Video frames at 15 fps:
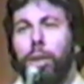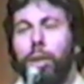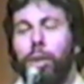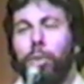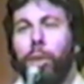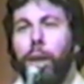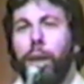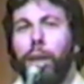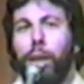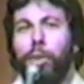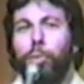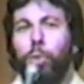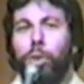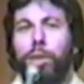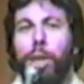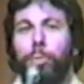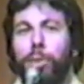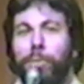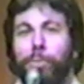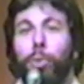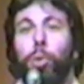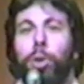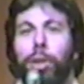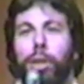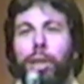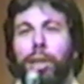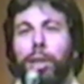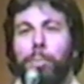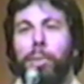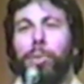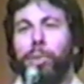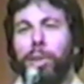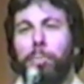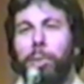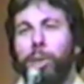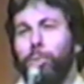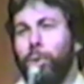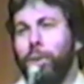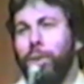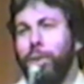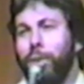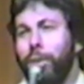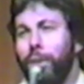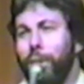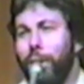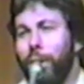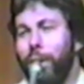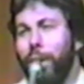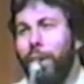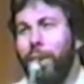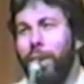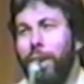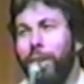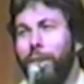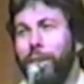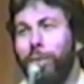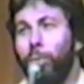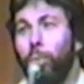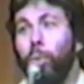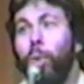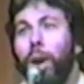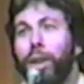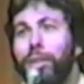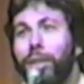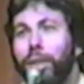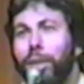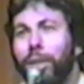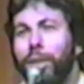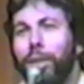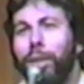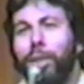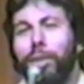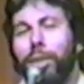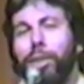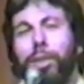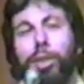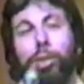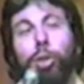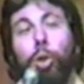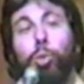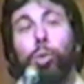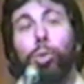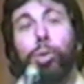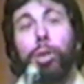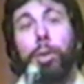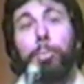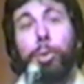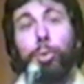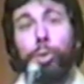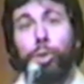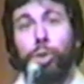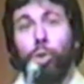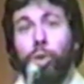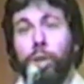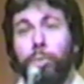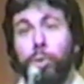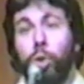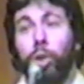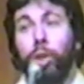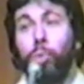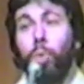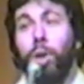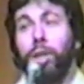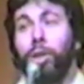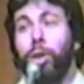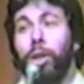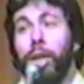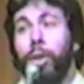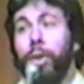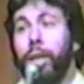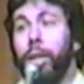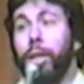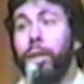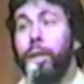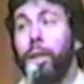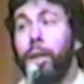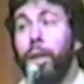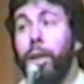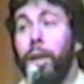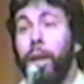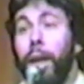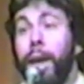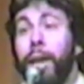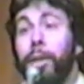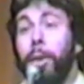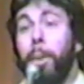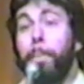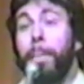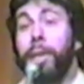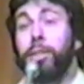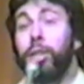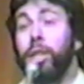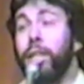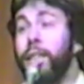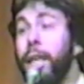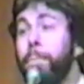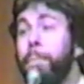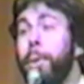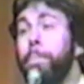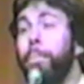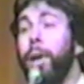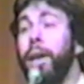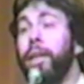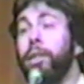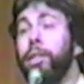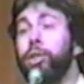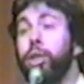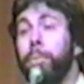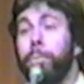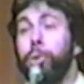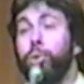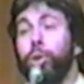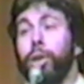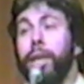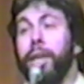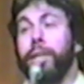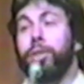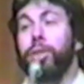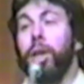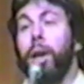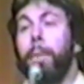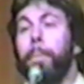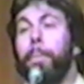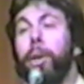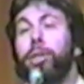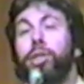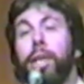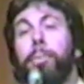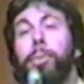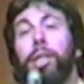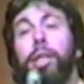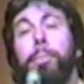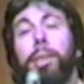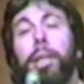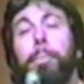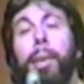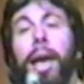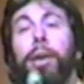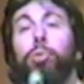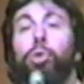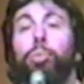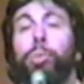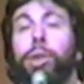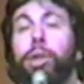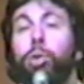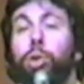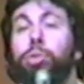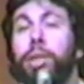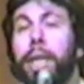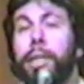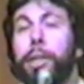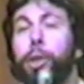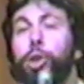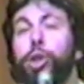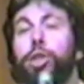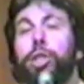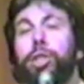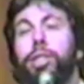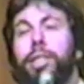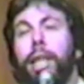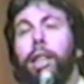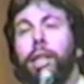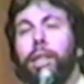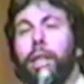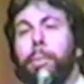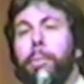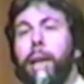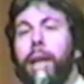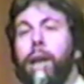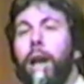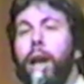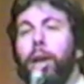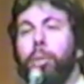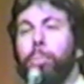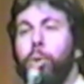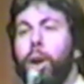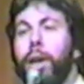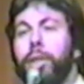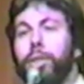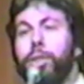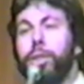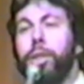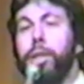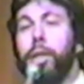Okay, and of course I was floored. He hit me with the big one. And I said, what? He said, the local computer store, there was only one in our area, they'd been buying these computer kits, assembling them in the back room with their own technicians and selling them at a higher price.